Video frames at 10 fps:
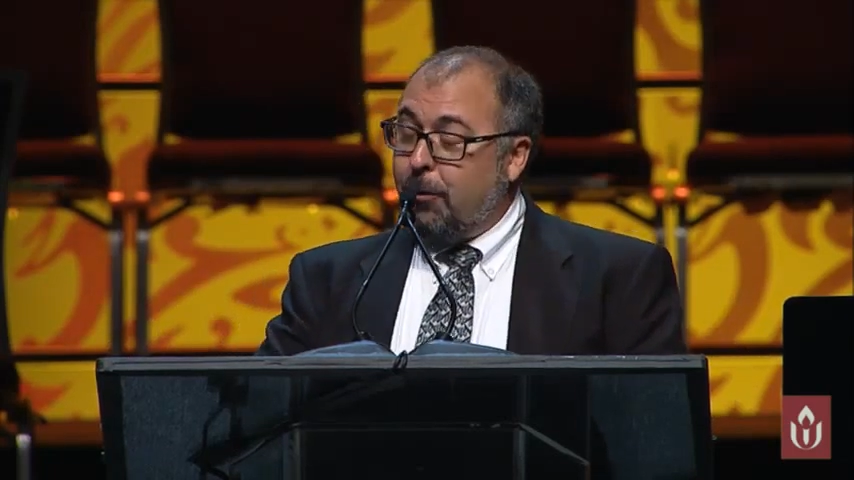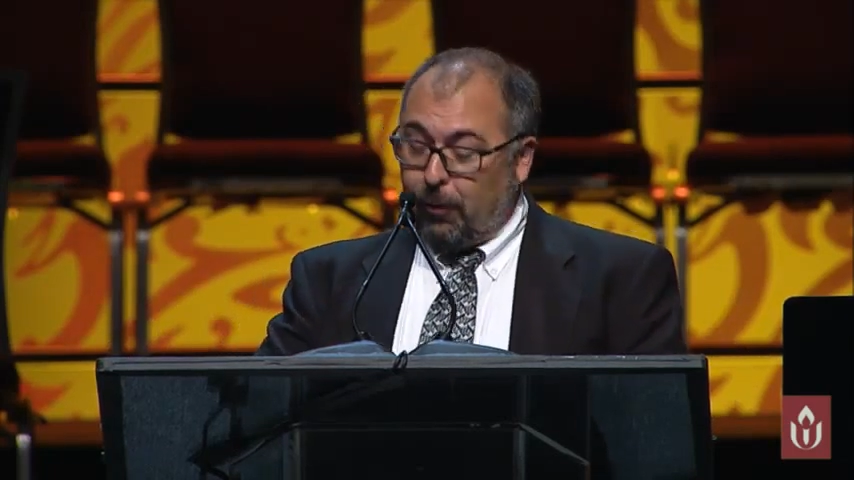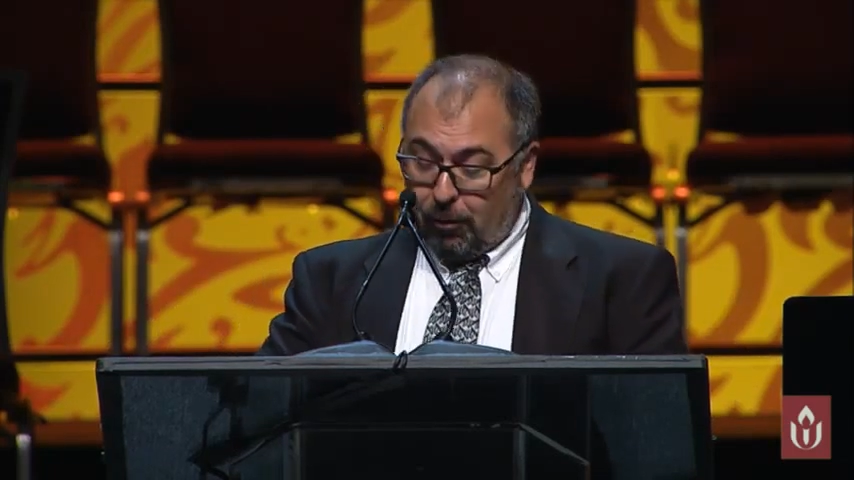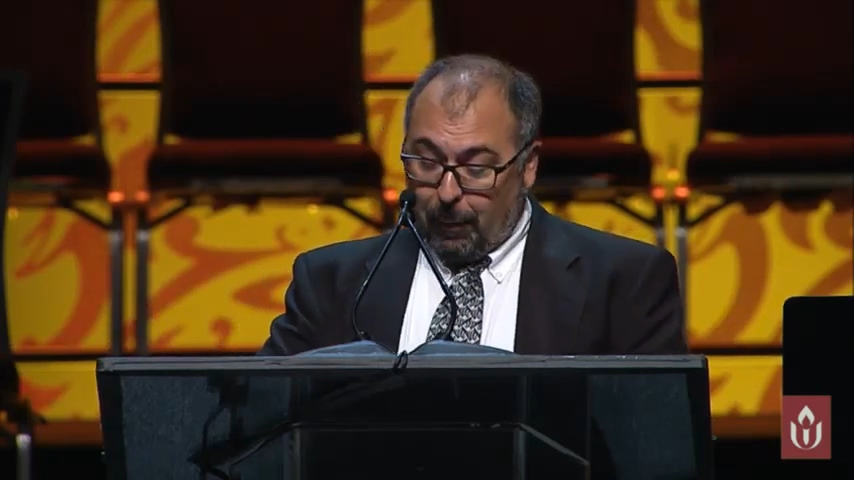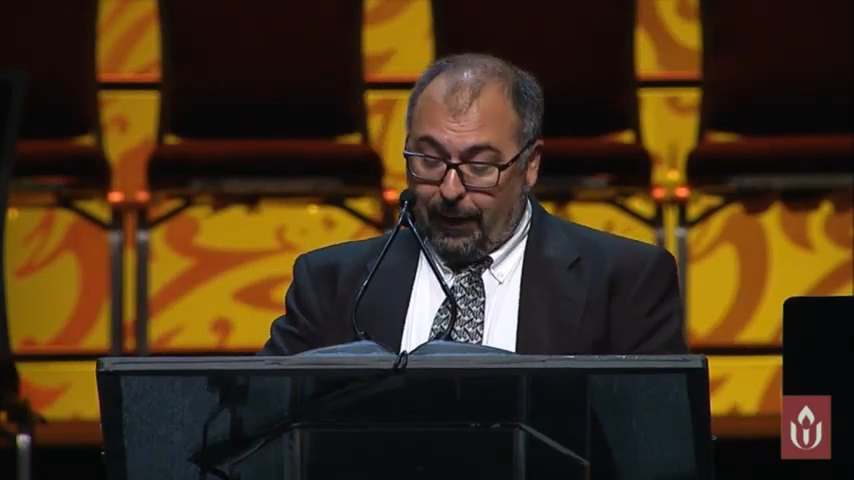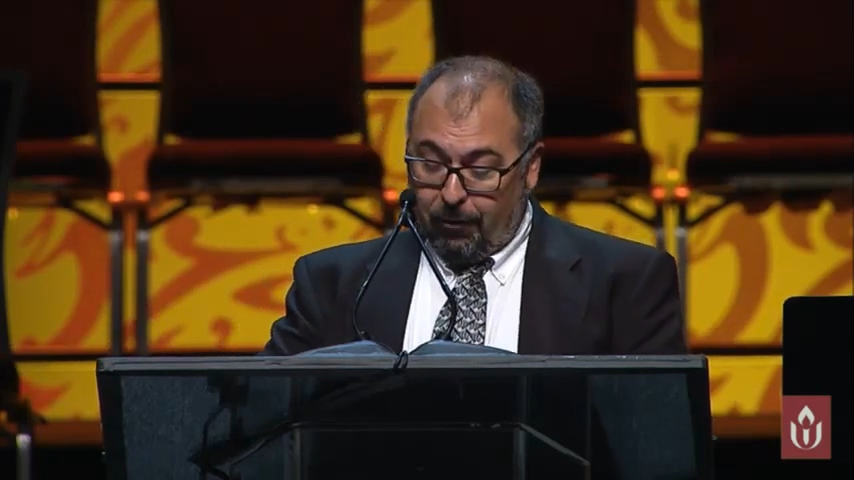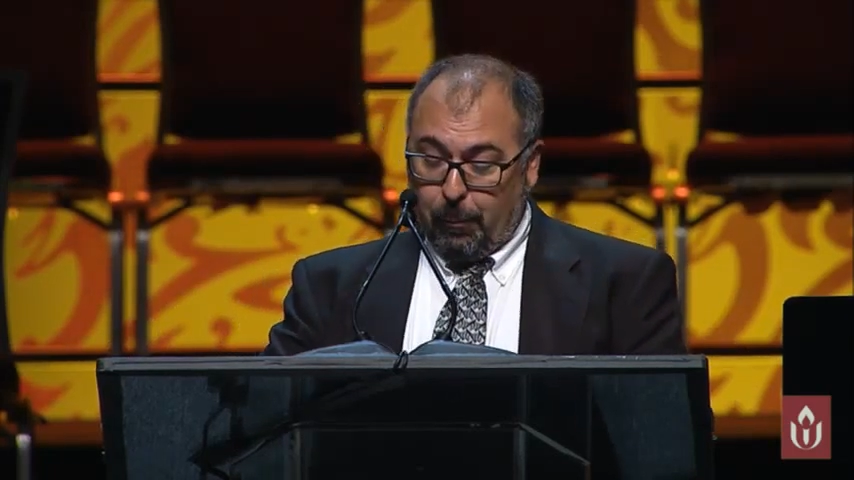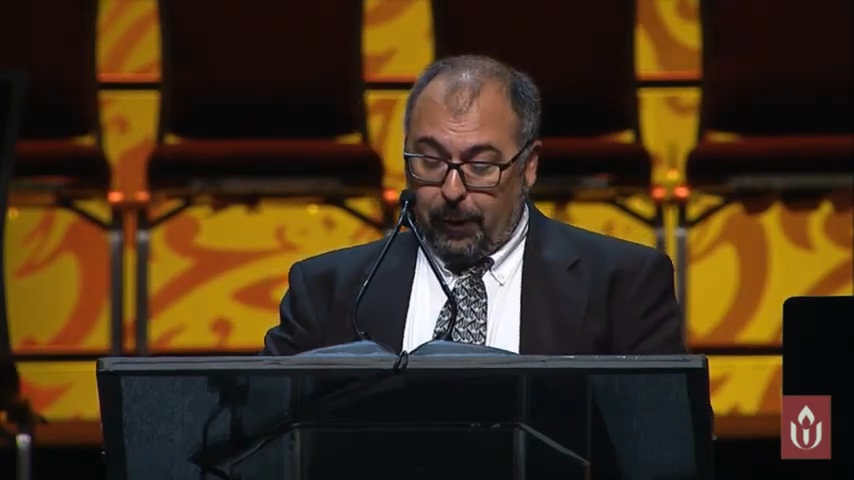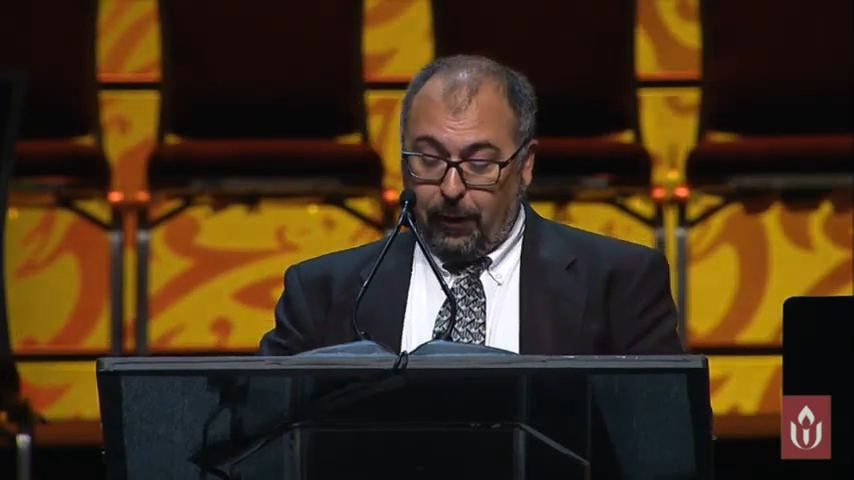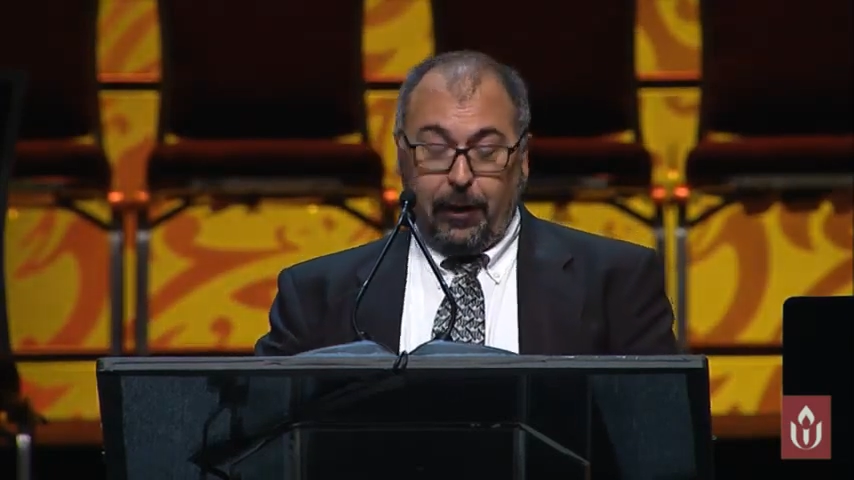
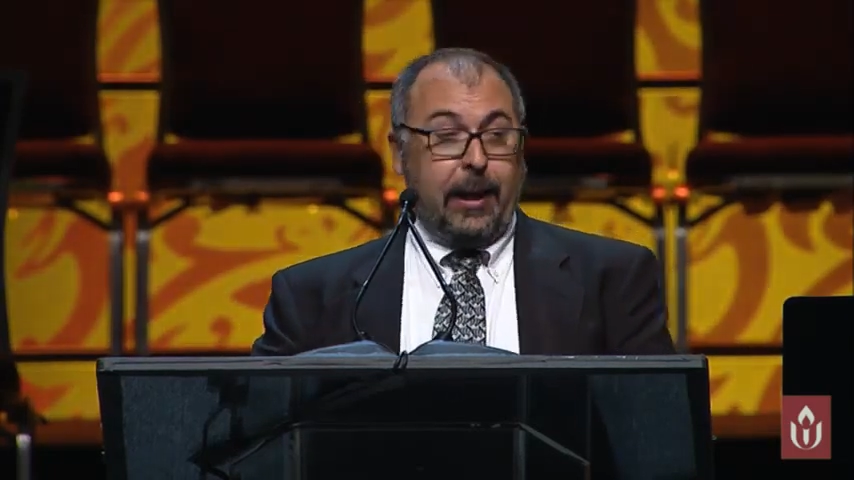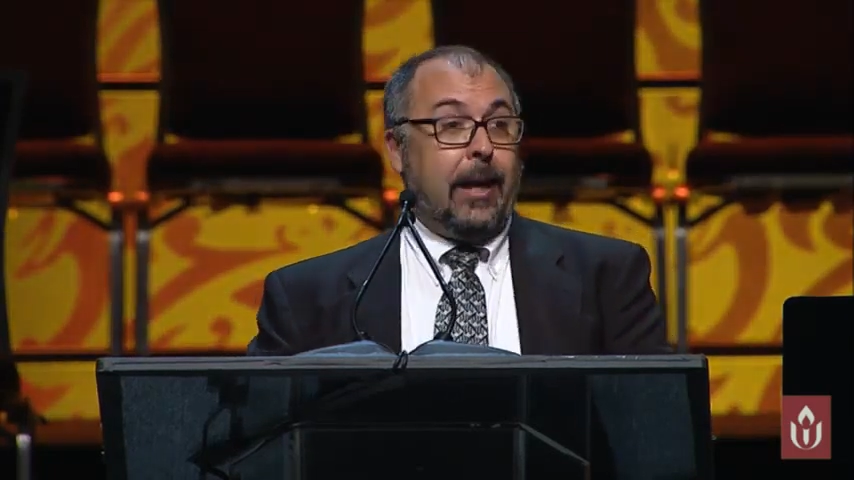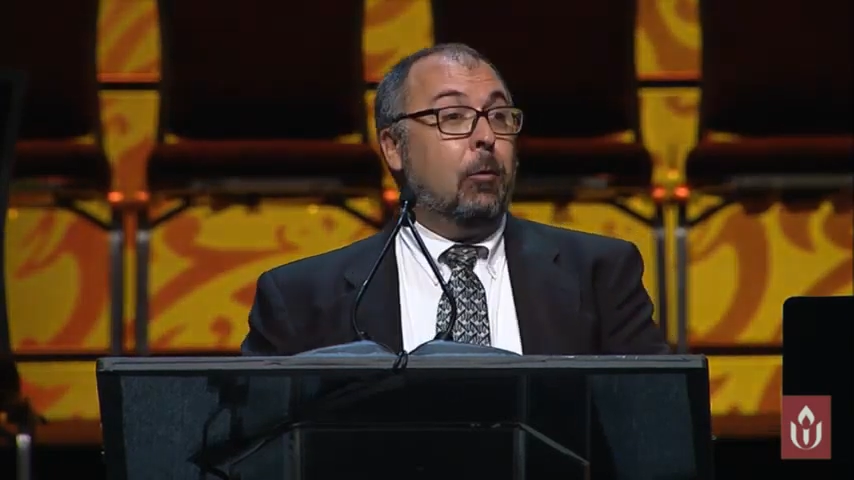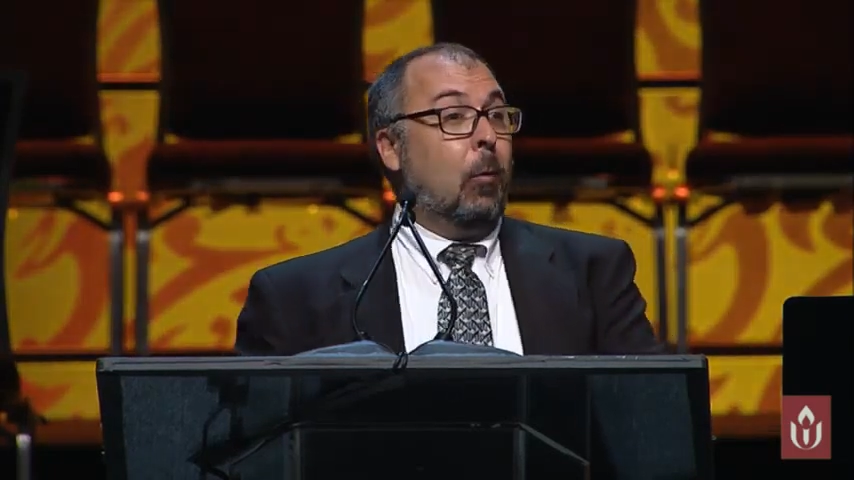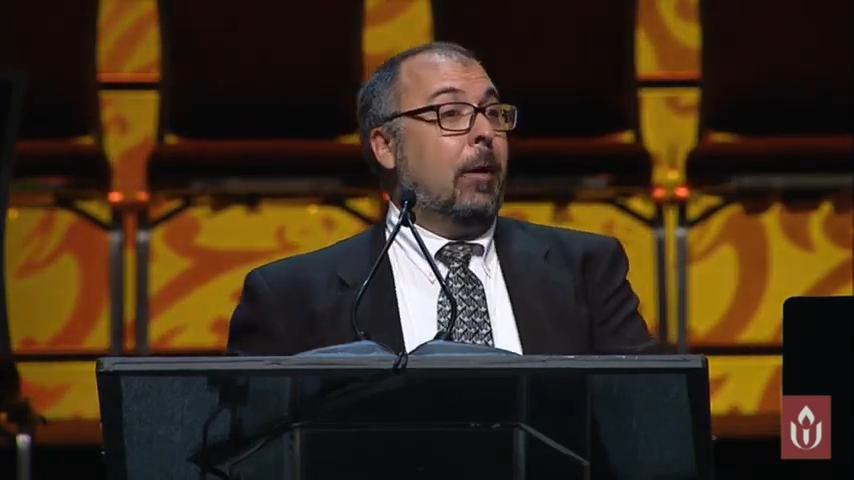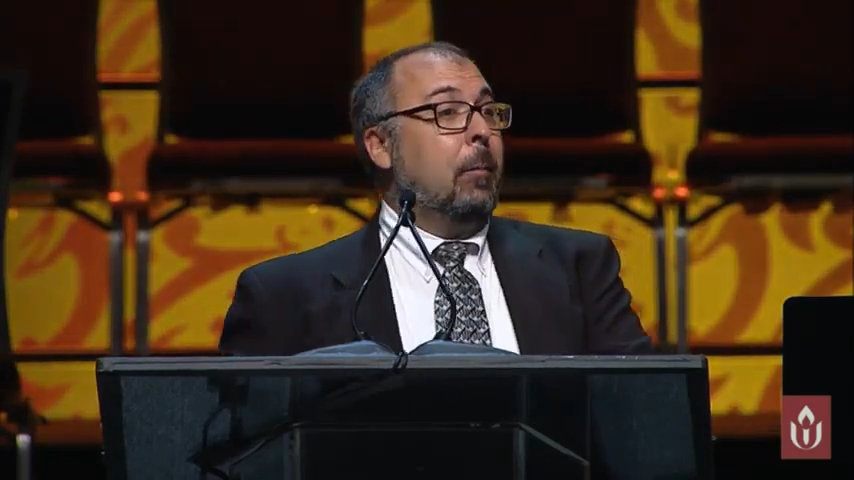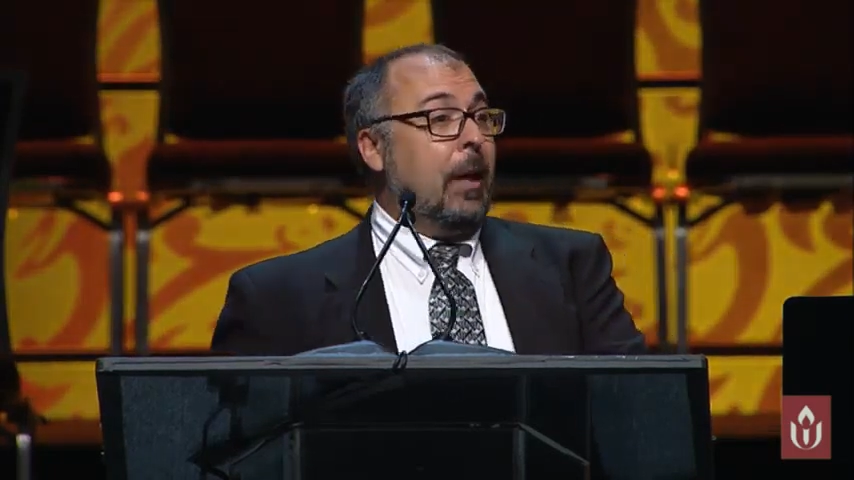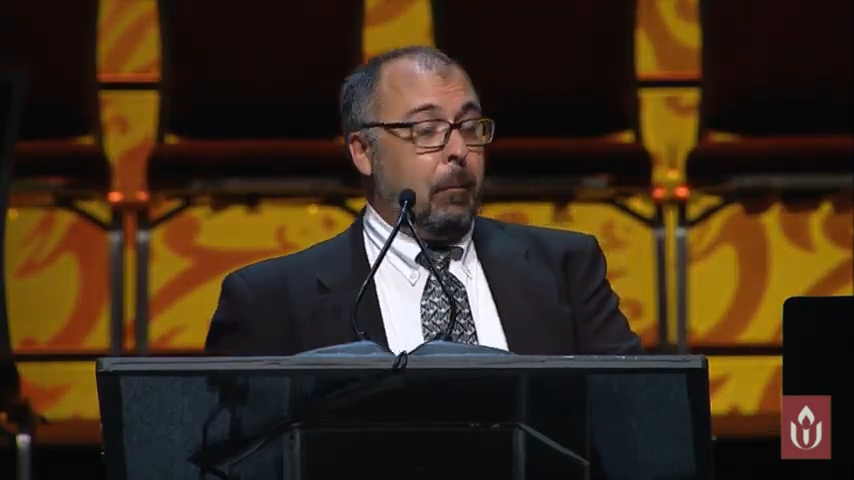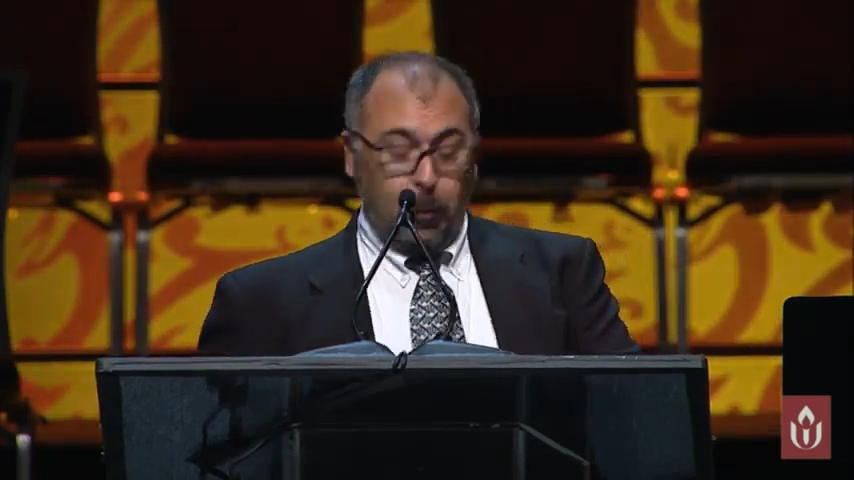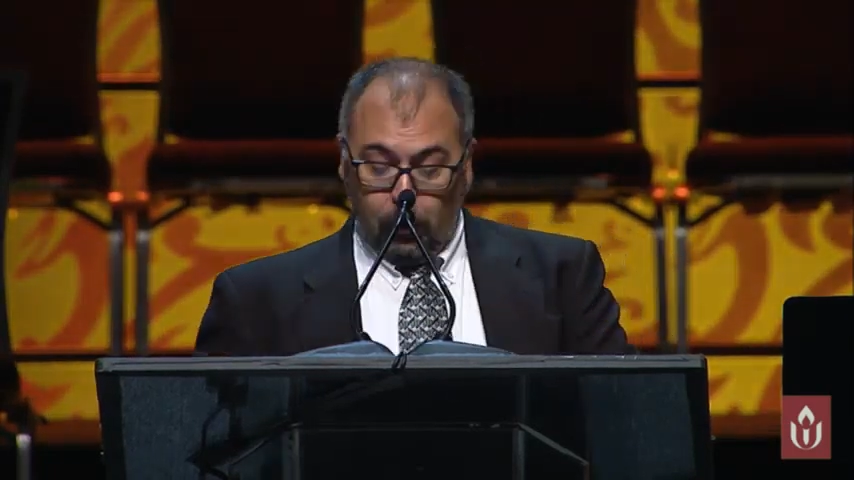responsibility when
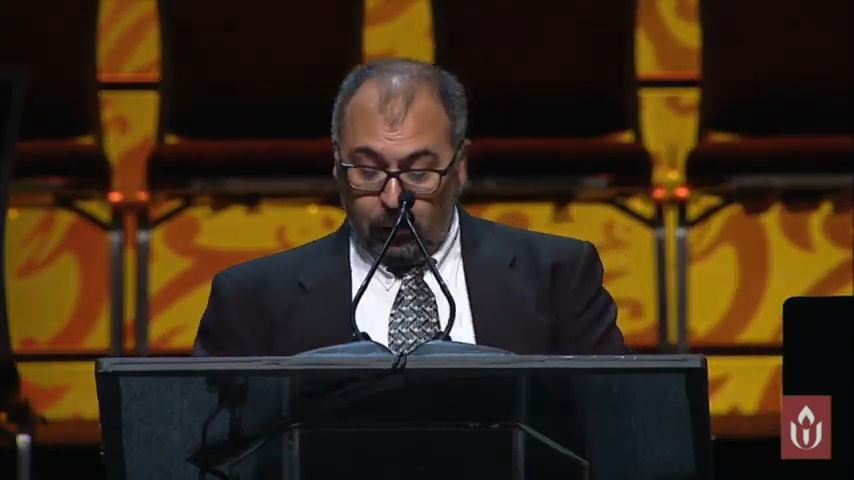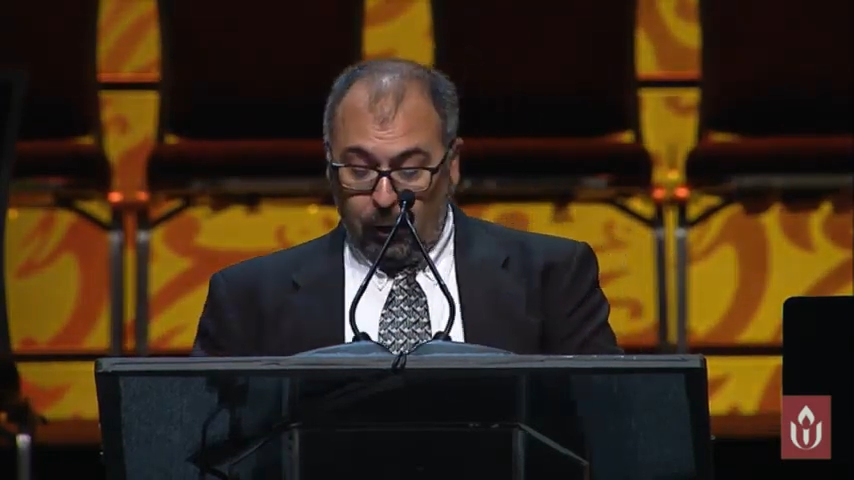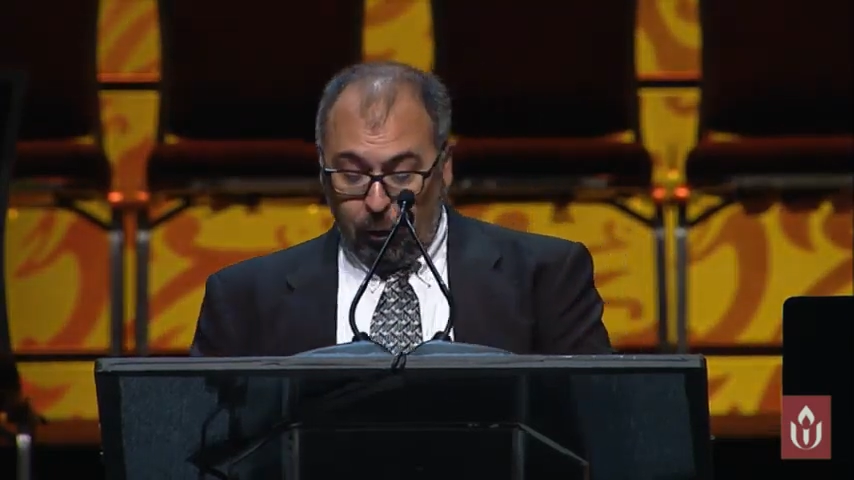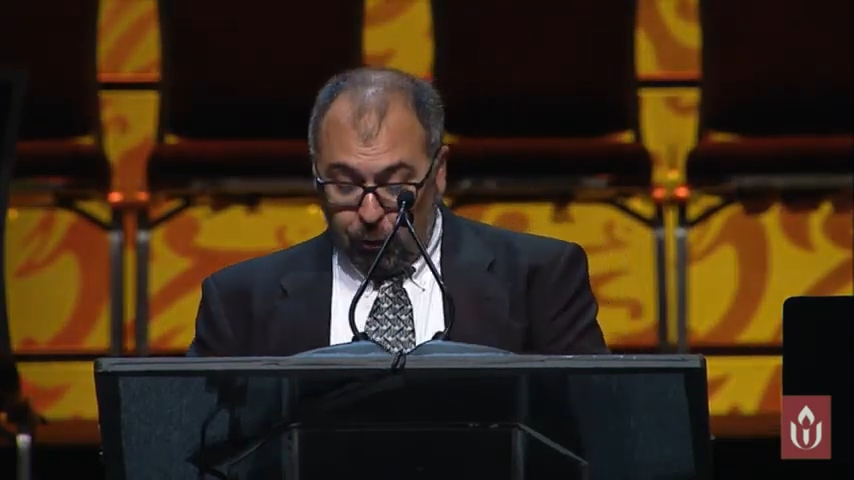people